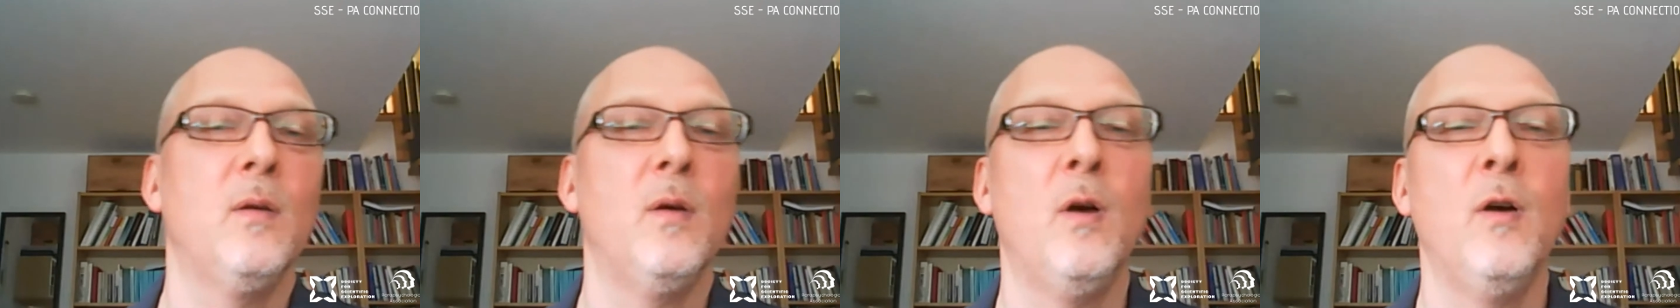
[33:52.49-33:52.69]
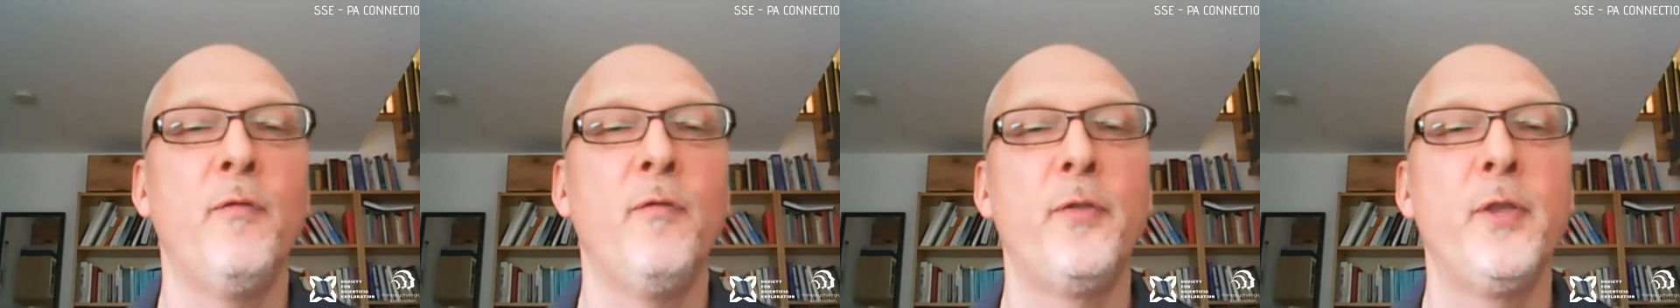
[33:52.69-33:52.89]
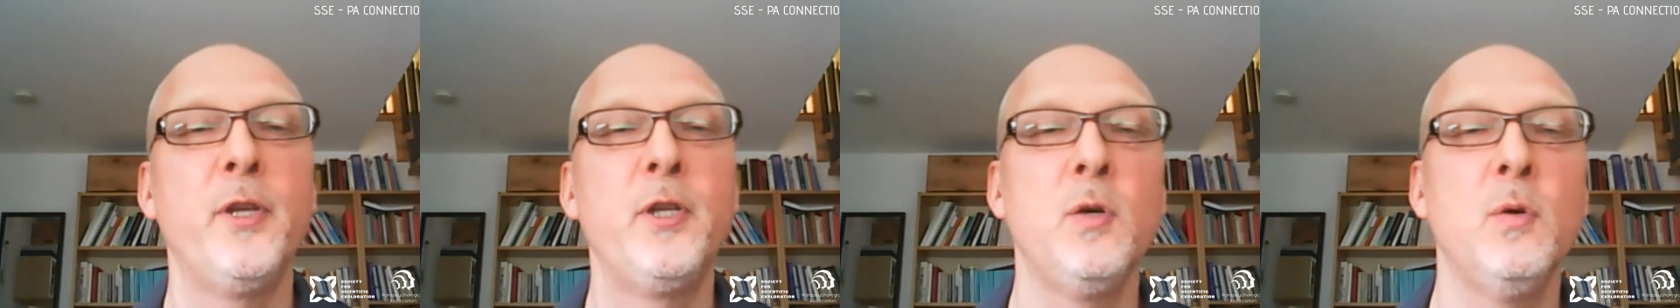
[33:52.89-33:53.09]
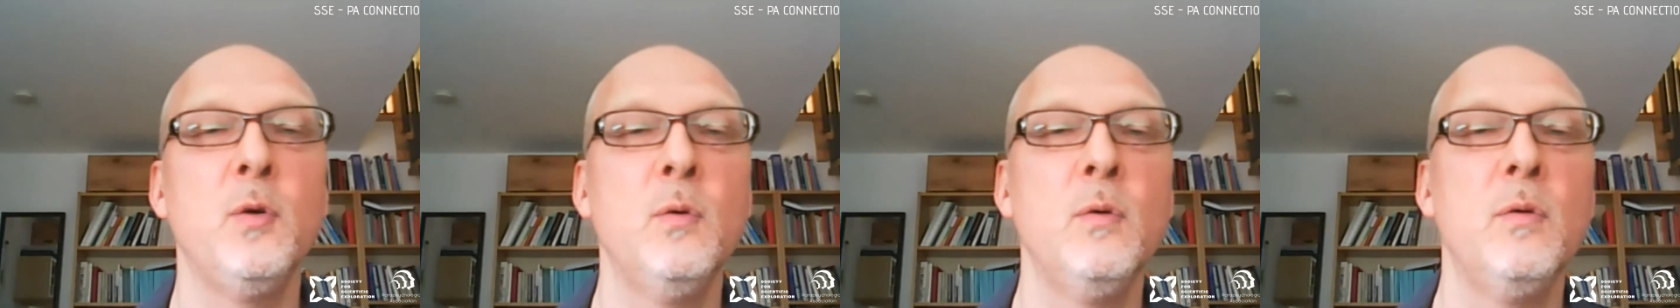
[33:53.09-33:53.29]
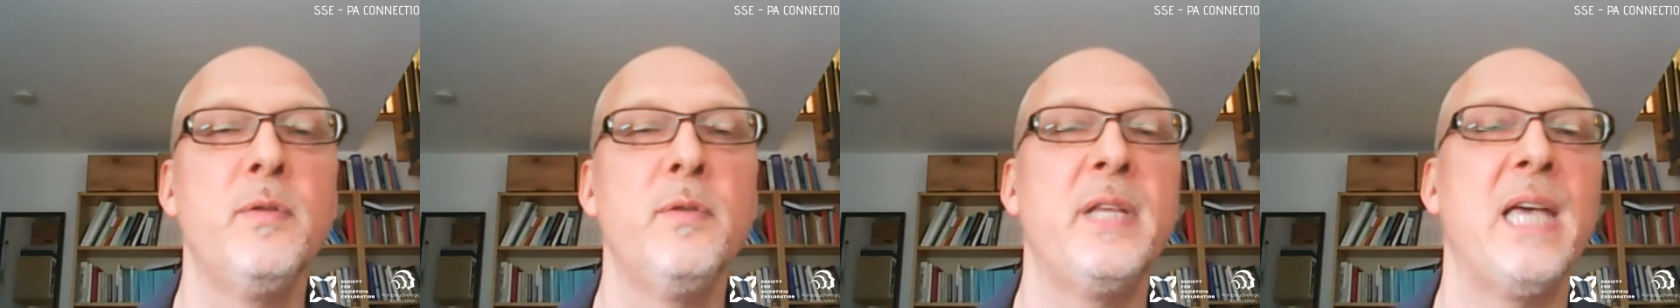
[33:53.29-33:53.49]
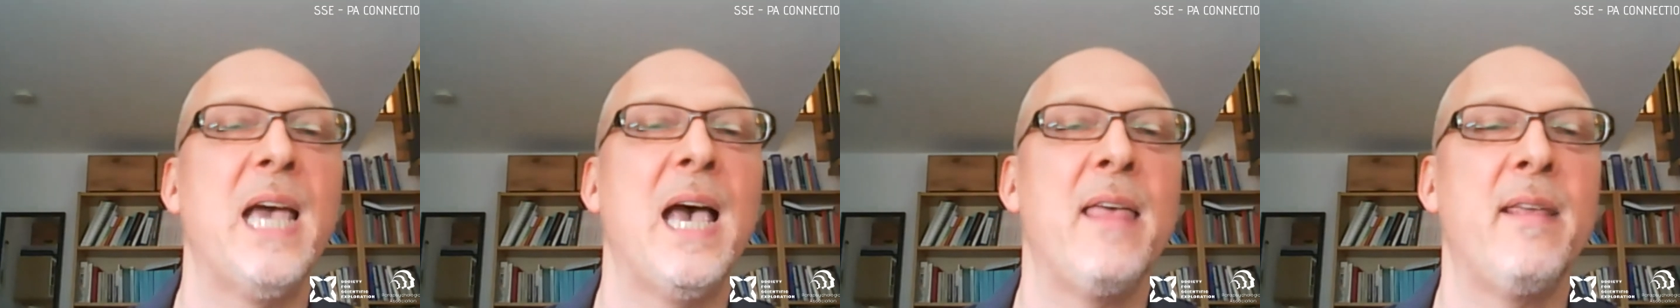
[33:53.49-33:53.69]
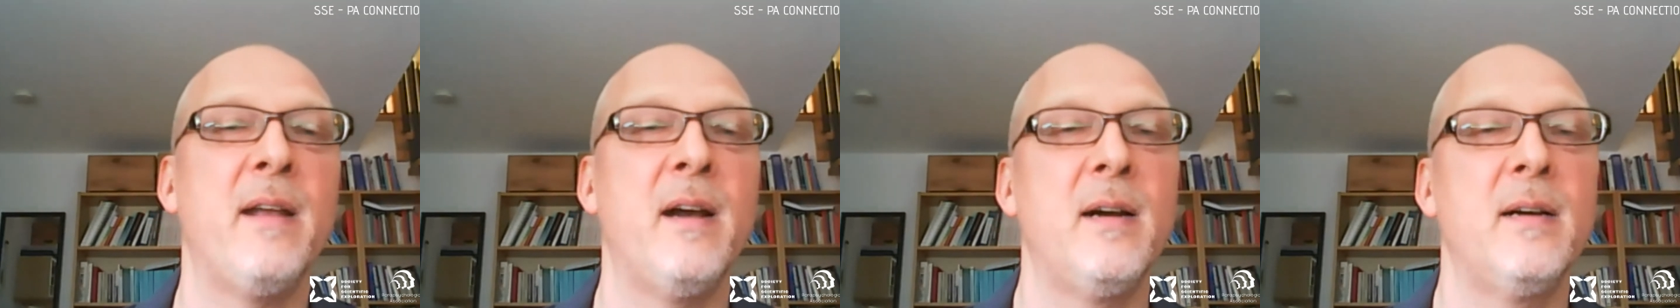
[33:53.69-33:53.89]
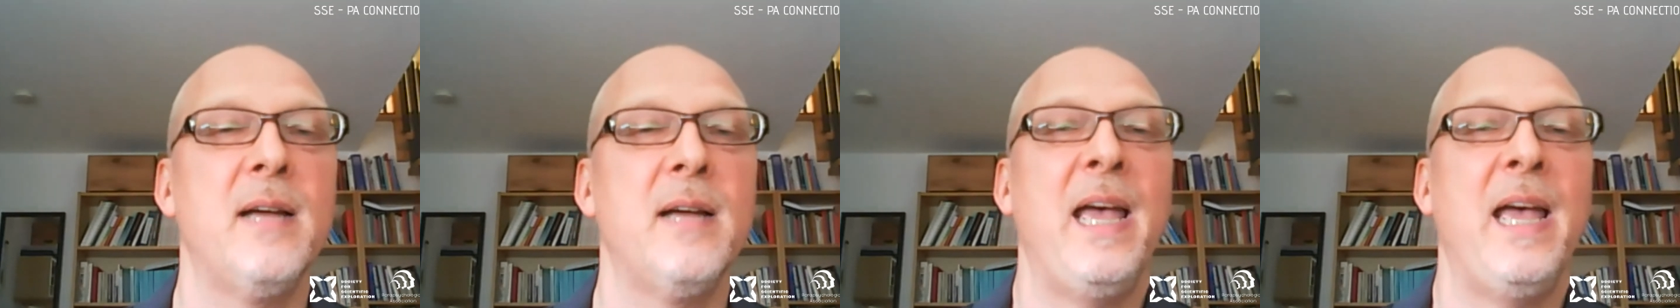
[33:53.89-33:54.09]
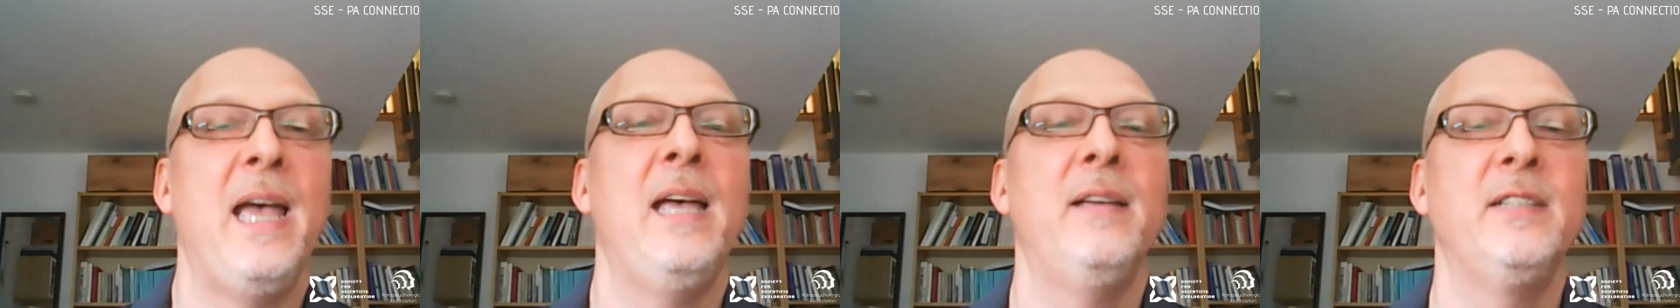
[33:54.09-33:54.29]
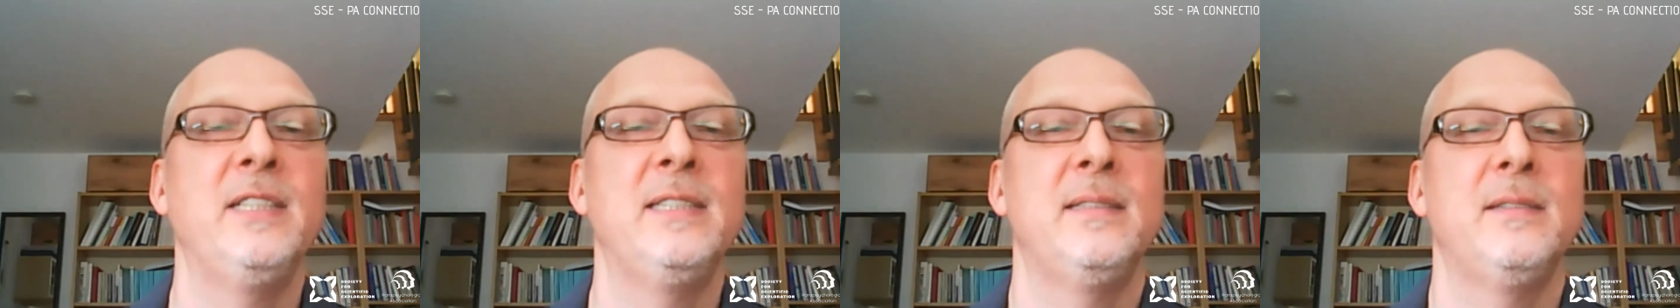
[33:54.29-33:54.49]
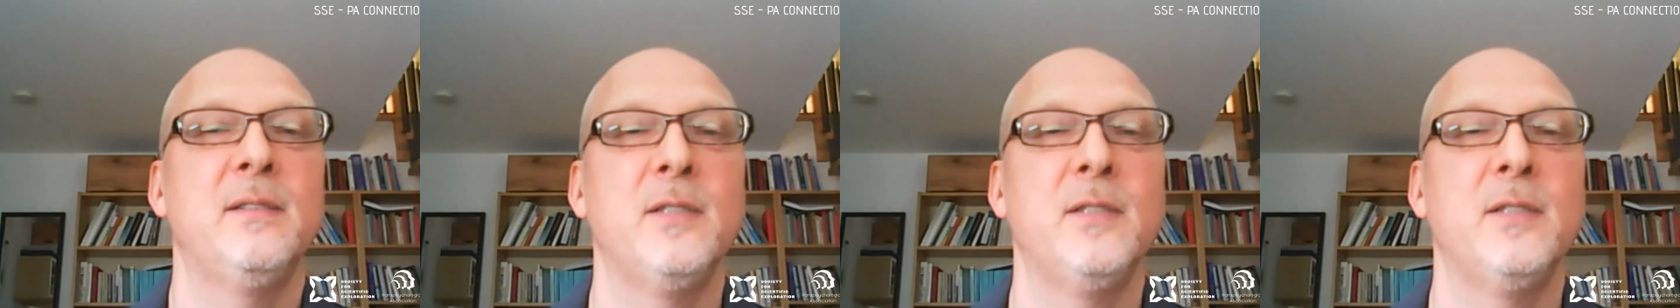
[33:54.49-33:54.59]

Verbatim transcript: of the two, the other has,